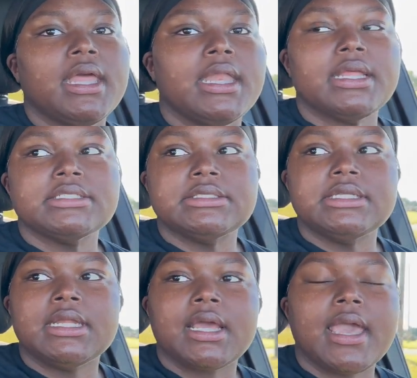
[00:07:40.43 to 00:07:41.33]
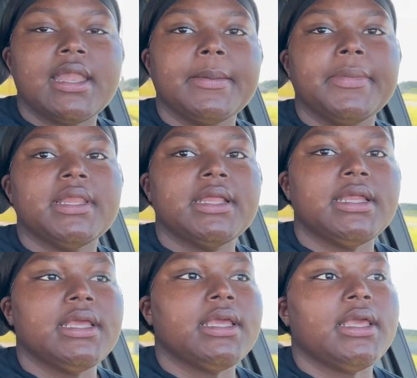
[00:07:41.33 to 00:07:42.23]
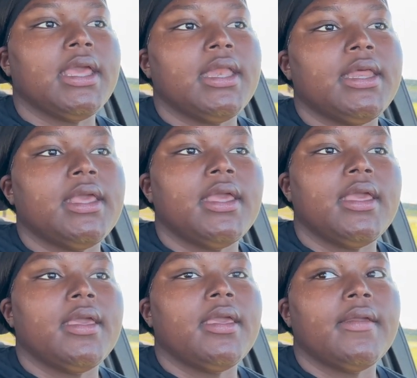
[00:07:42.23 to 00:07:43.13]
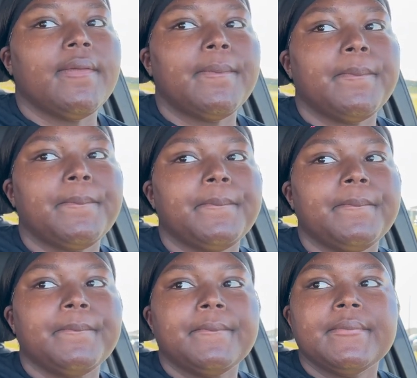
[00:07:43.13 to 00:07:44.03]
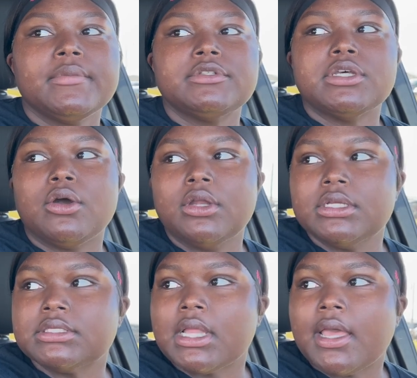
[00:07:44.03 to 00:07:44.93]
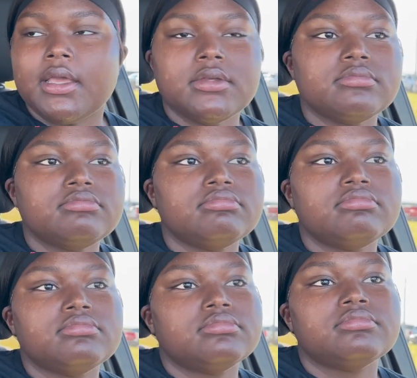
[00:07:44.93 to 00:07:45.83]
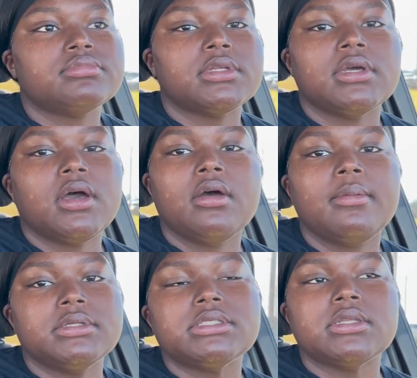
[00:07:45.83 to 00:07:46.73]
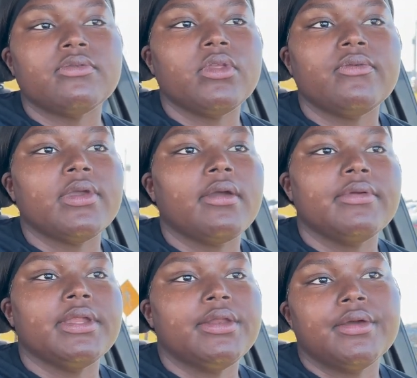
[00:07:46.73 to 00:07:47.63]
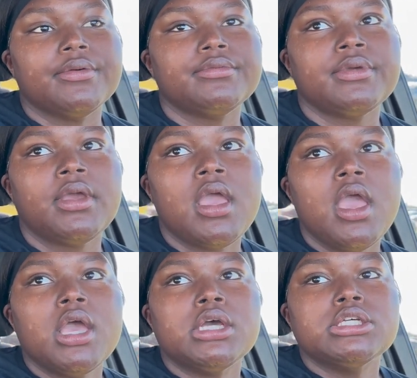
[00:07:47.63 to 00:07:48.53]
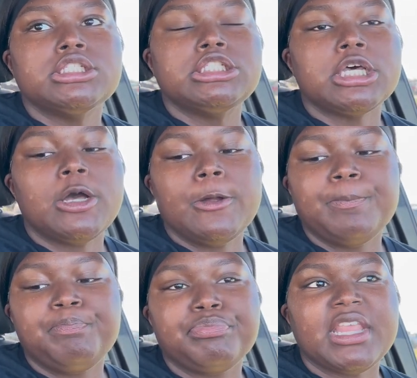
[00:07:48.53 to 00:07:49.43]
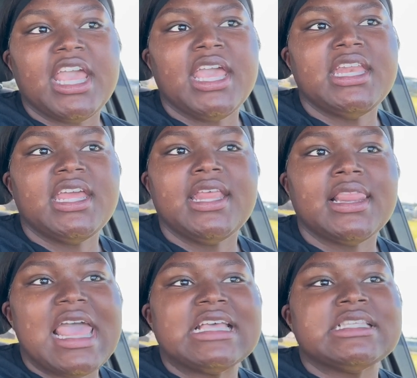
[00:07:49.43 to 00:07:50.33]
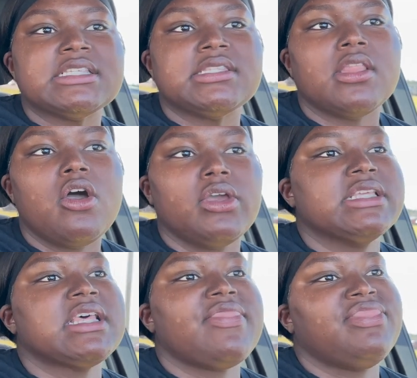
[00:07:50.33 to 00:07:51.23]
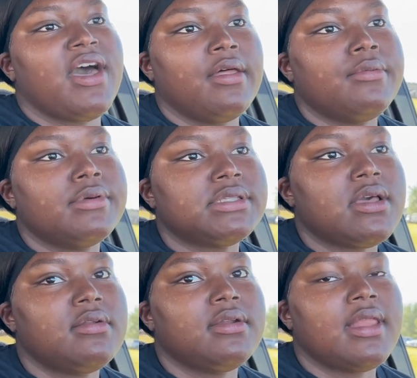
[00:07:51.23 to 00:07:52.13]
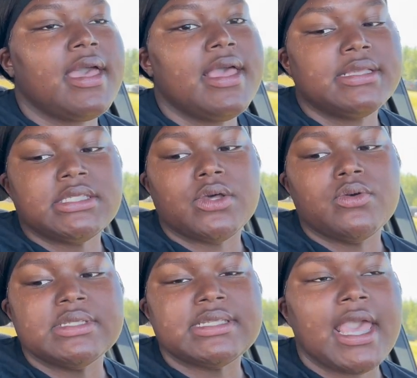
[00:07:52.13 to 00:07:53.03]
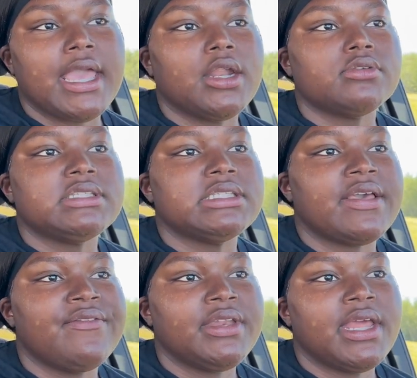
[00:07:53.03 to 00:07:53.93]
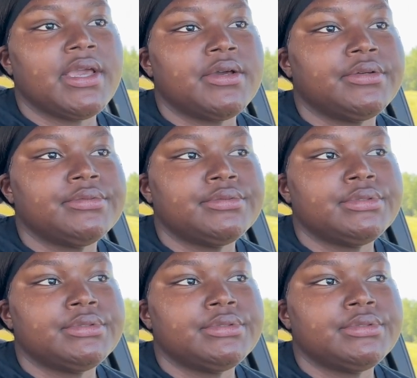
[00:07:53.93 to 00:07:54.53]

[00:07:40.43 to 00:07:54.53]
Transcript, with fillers: they just did accountability and then told us like a whole bunch of stuff that we already know. So it didn't last as long as I thought it was gonna last. So it's 8:07 now.